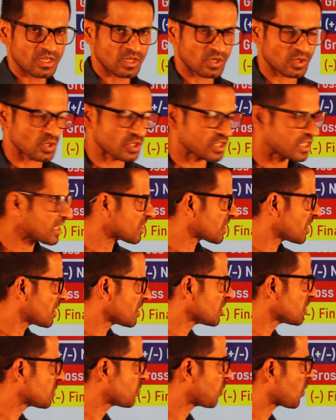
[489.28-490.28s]
gross national
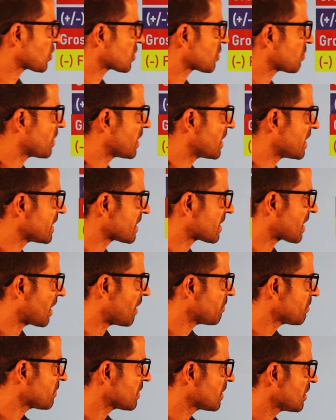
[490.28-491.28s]
disposable
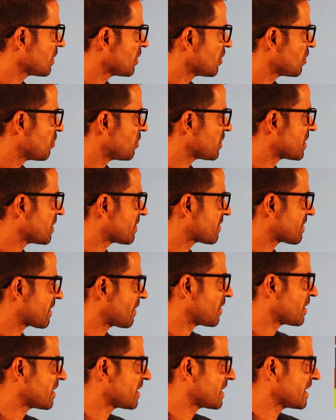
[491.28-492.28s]
income, which is
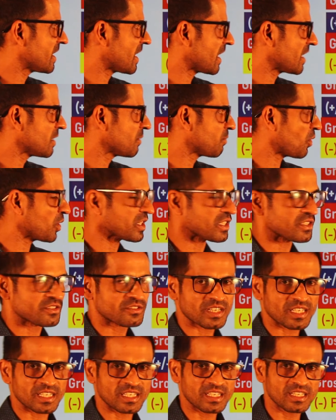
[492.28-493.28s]

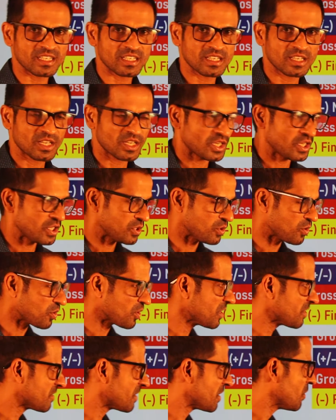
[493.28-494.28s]
79.3, you
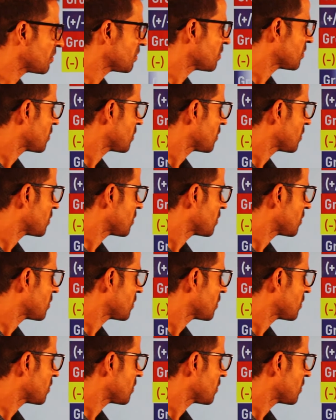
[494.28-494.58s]
receive